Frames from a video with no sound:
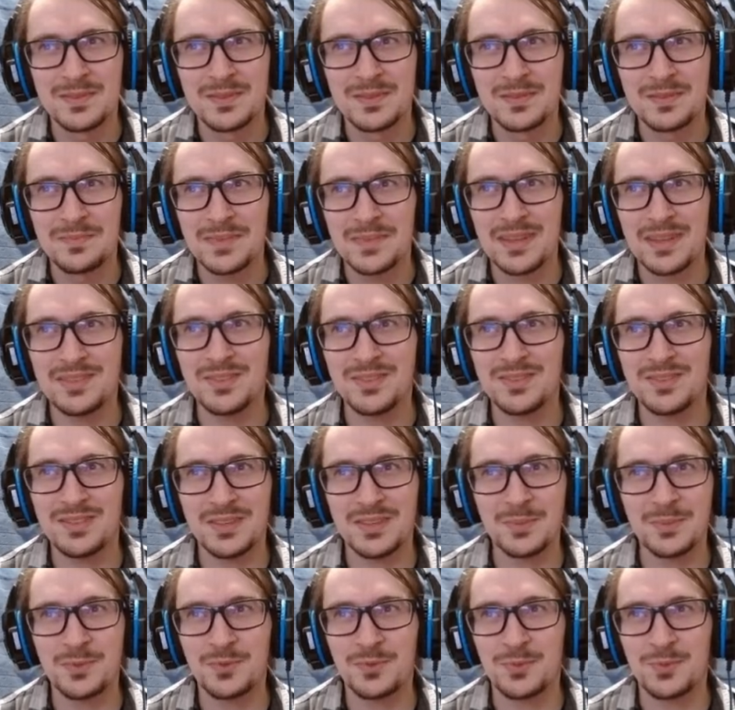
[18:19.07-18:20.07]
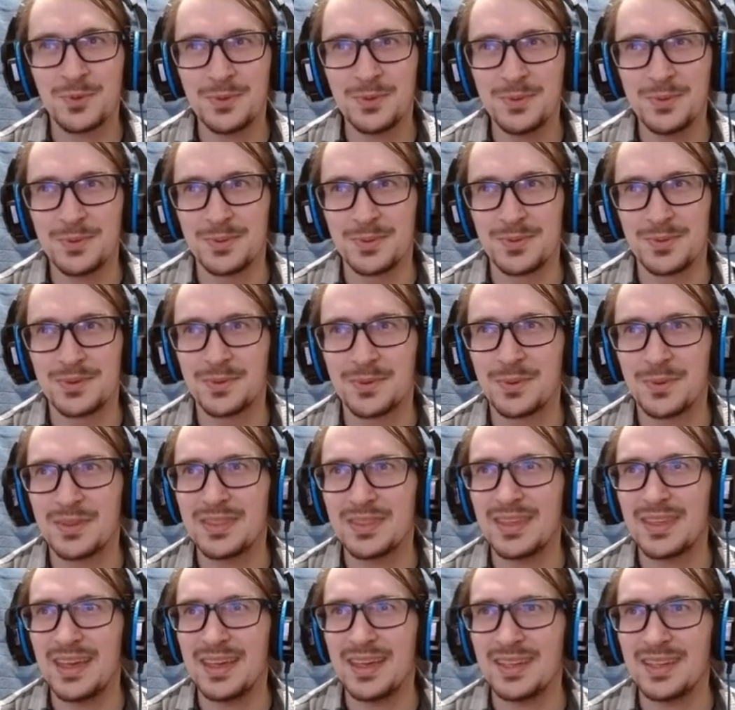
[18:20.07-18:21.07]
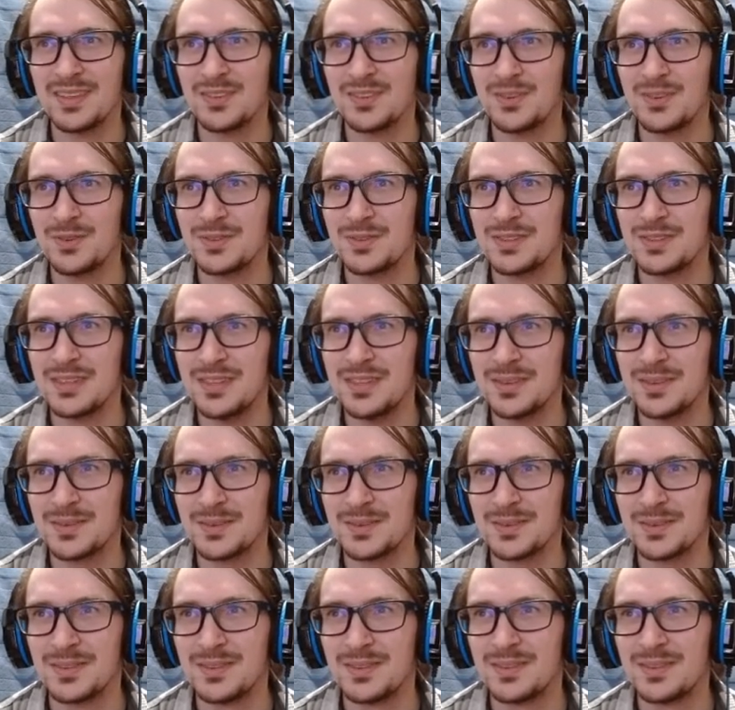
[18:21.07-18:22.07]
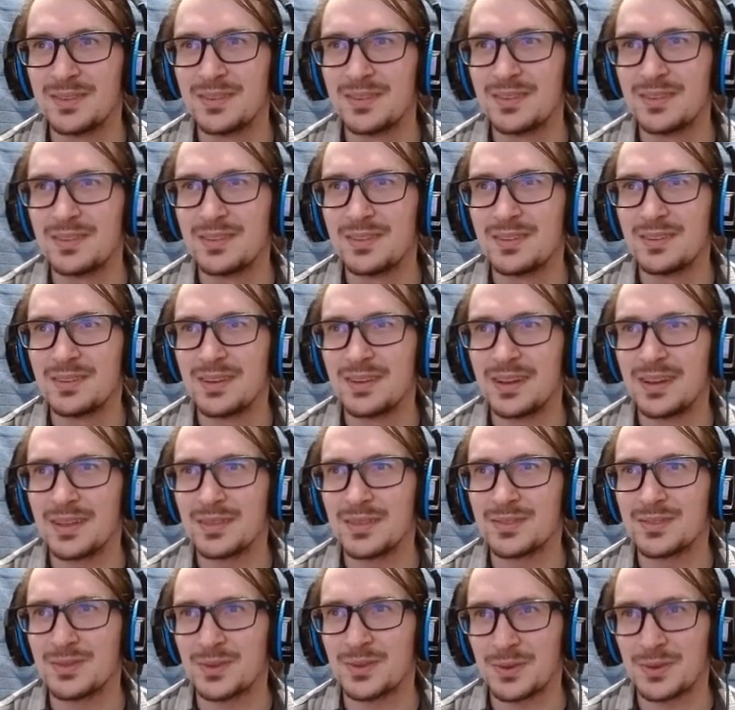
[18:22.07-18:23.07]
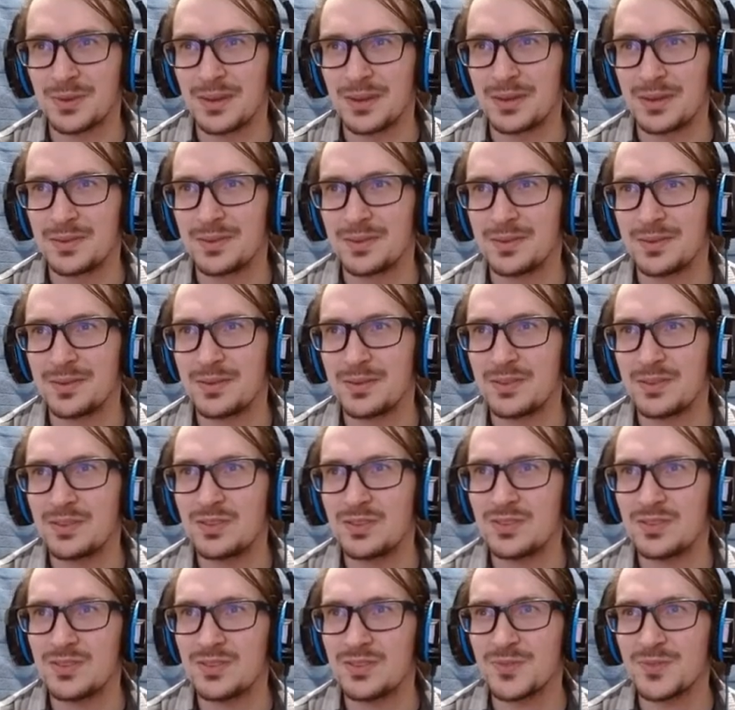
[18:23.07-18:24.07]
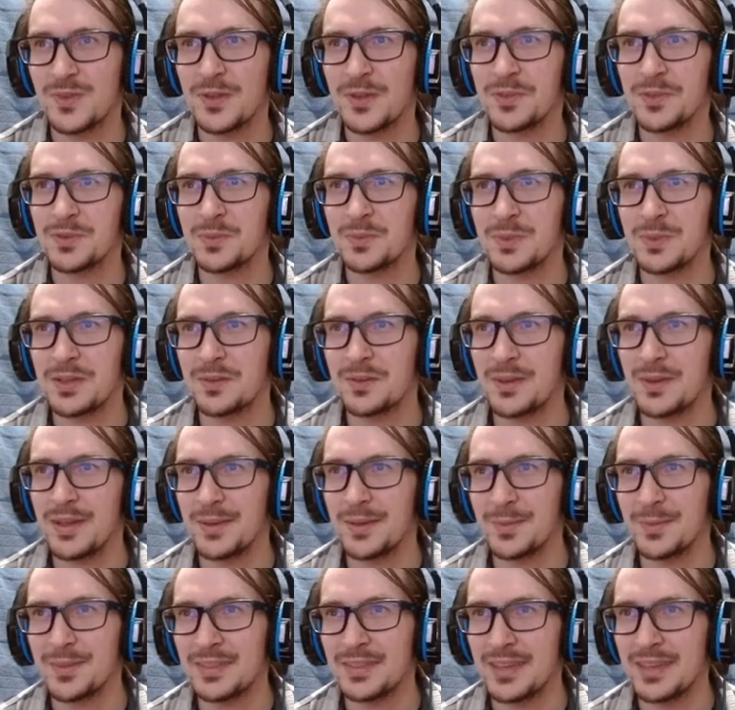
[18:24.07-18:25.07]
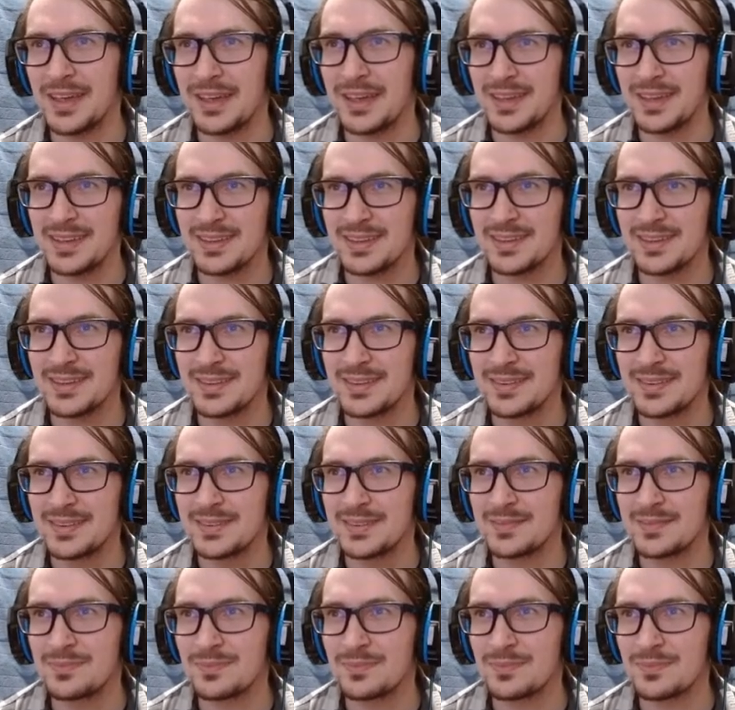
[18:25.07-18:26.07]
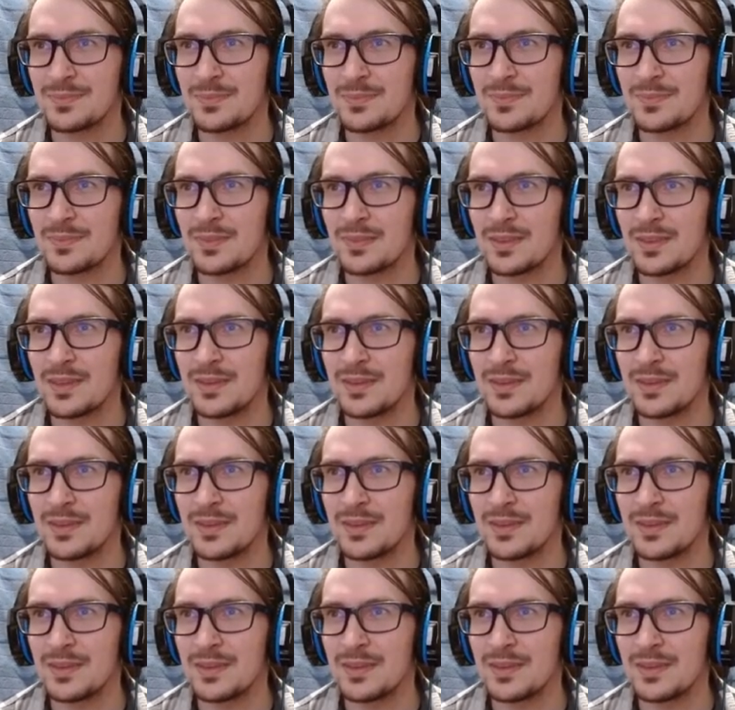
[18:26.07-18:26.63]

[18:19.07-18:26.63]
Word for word: That just seems rude. What the heck is your deal? All right, let's look around. She's just following me around. What the heck? Hang